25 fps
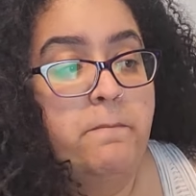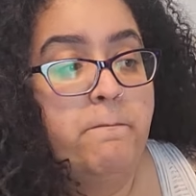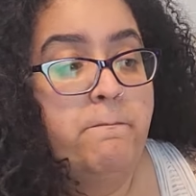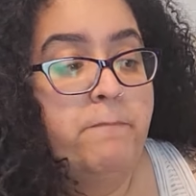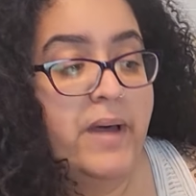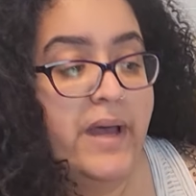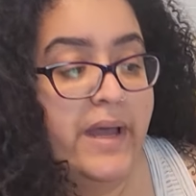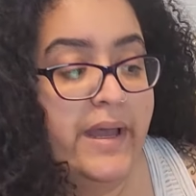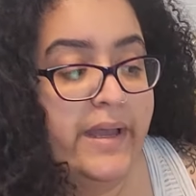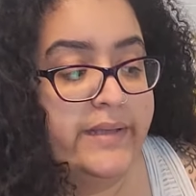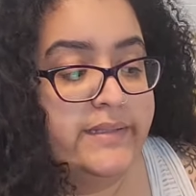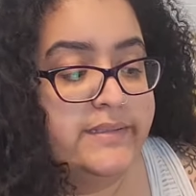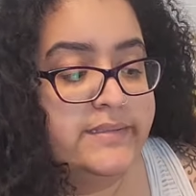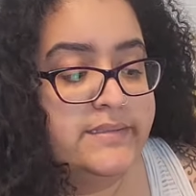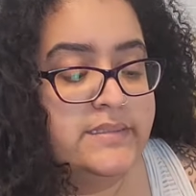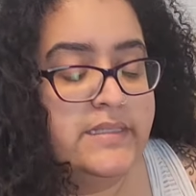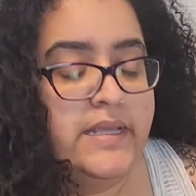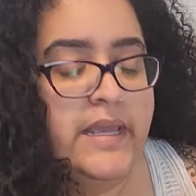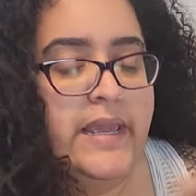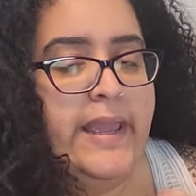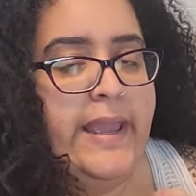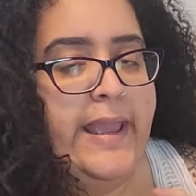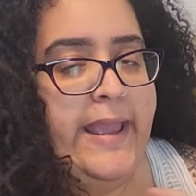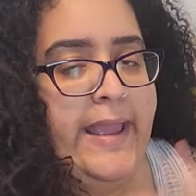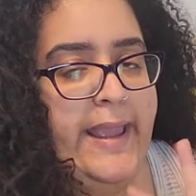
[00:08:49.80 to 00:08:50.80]
but
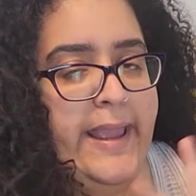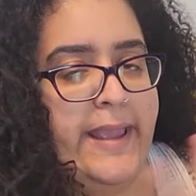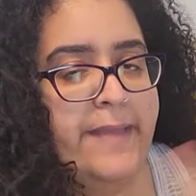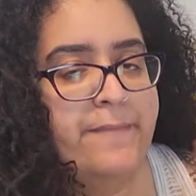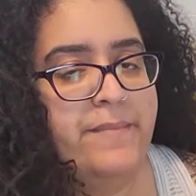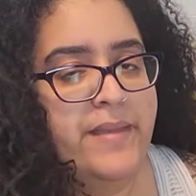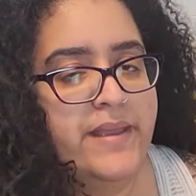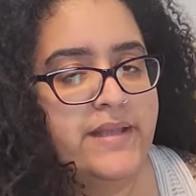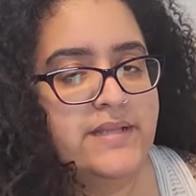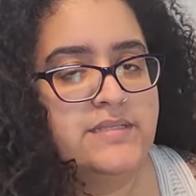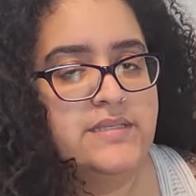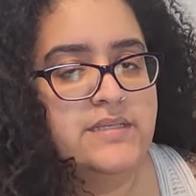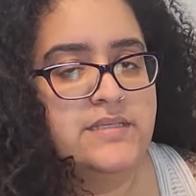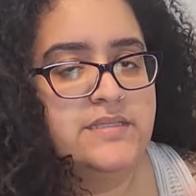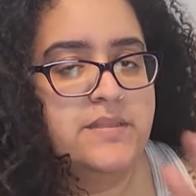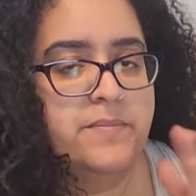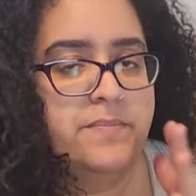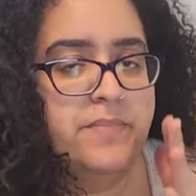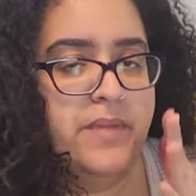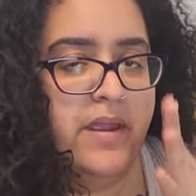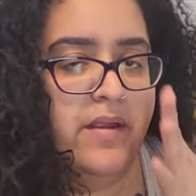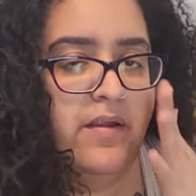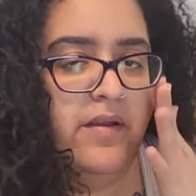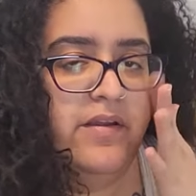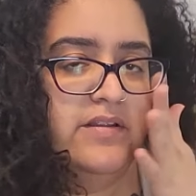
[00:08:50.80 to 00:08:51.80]
it makes its
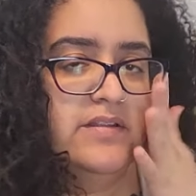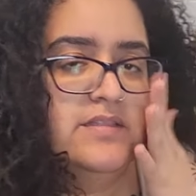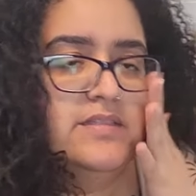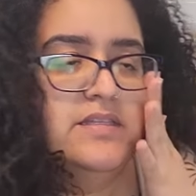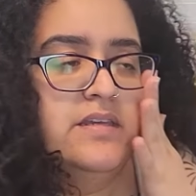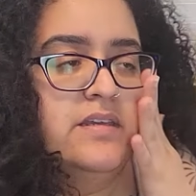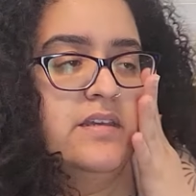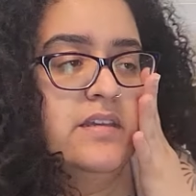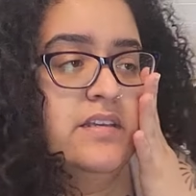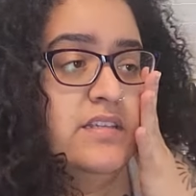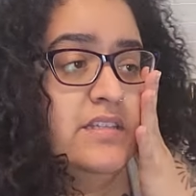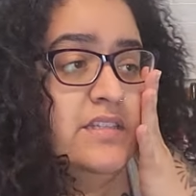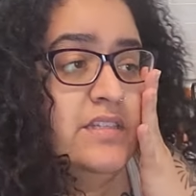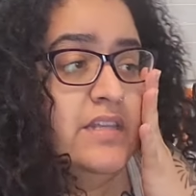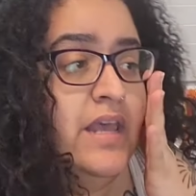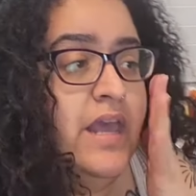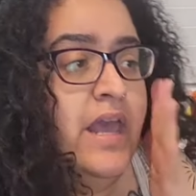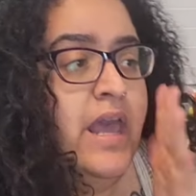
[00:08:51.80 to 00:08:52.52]
appearances.